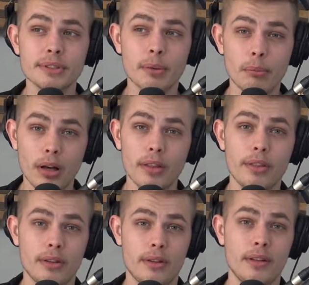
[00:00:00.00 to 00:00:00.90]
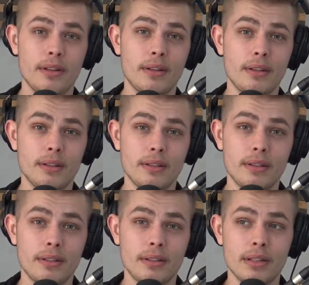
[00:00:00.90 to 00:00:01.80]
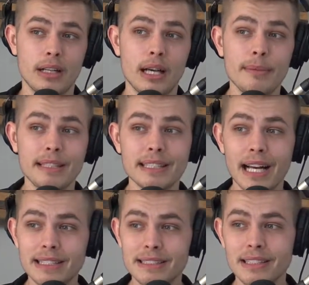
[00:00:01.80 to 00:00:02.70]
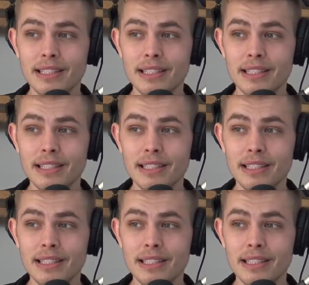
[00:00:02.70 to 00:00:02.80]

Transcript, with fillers: a month. I mean that's